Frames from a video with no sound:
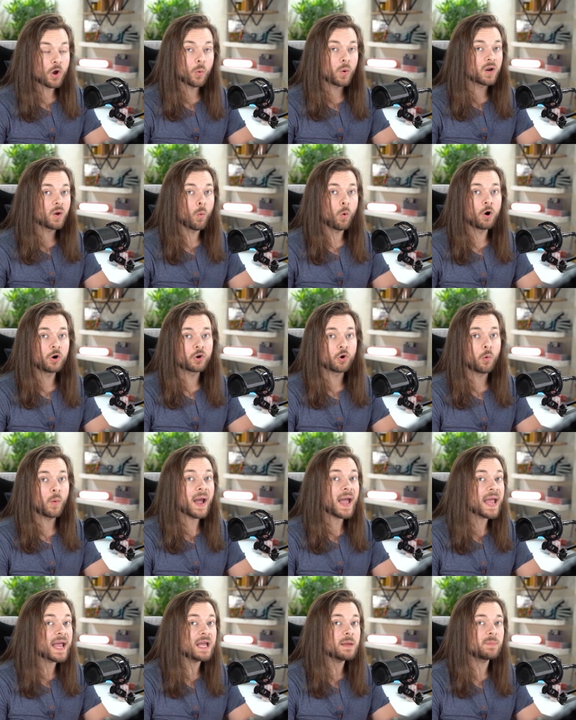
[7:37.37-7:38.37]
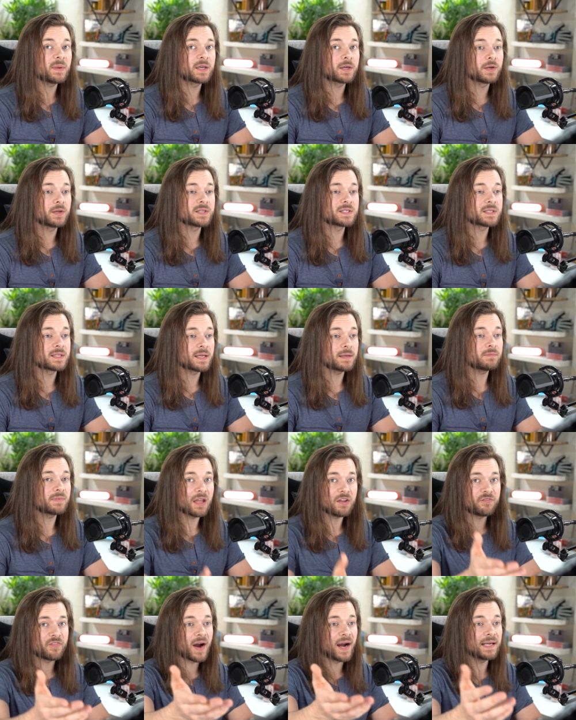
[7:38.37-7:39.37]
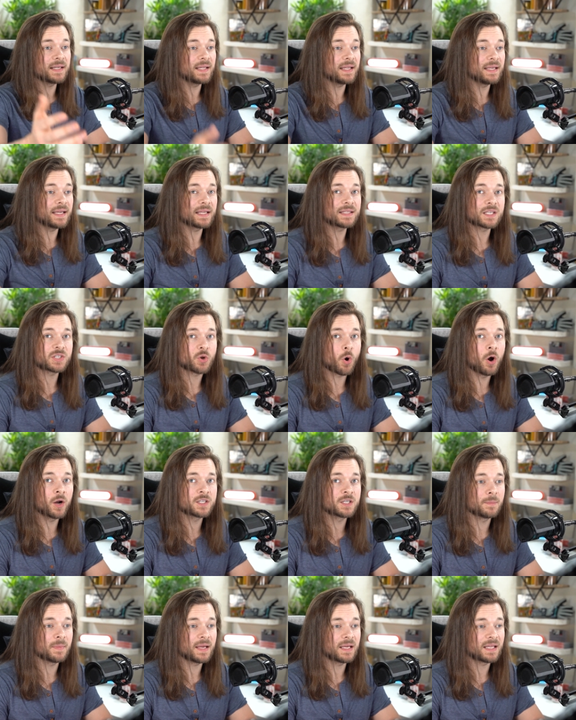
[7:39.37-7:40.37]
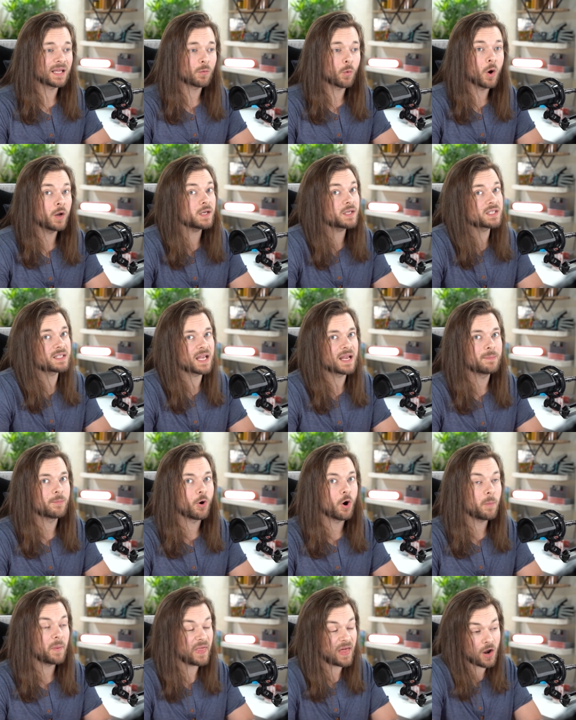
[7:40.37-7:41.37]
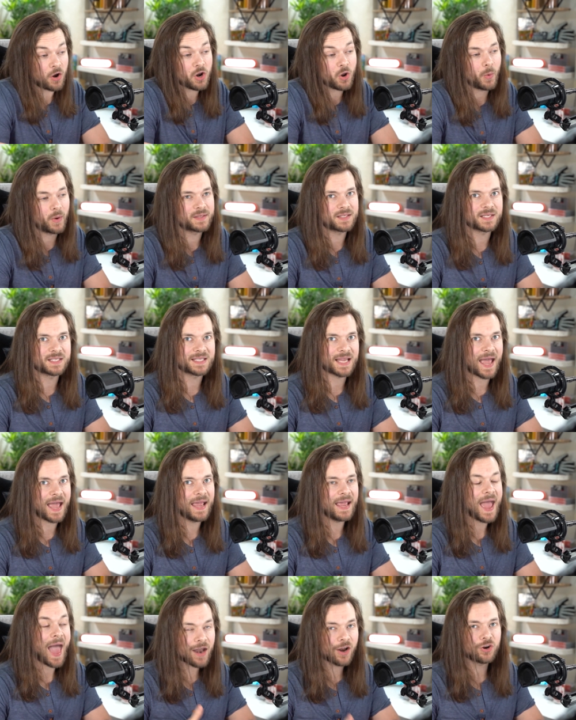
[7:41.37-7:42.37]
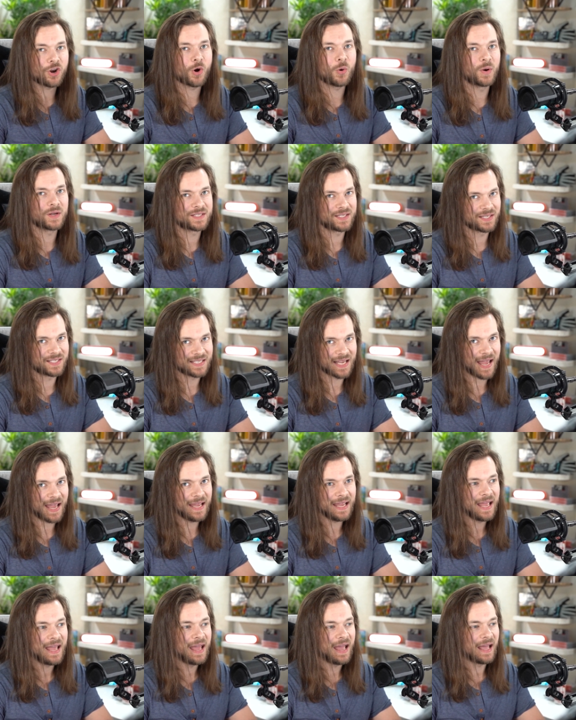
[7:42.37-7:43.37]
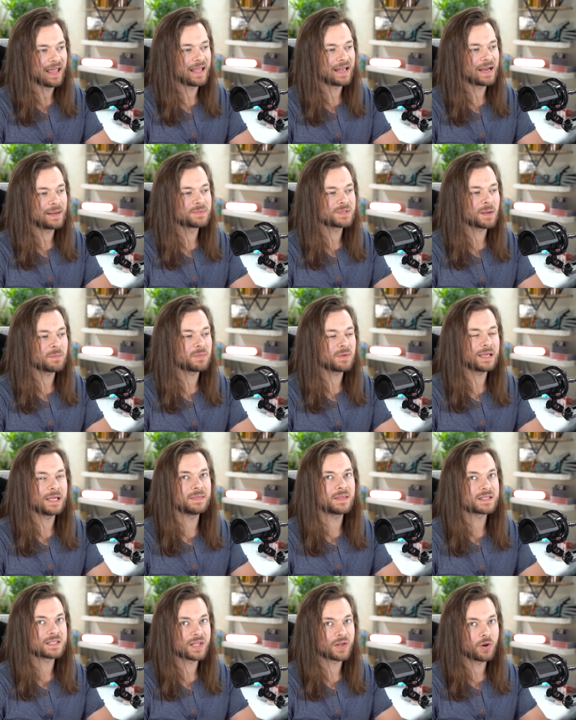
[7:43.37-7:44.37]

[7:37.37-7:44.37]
they don't want to walk away because they finally get to talk to me and they want to say more, but they don't know what to say. I don't know what to say. And then ends up being this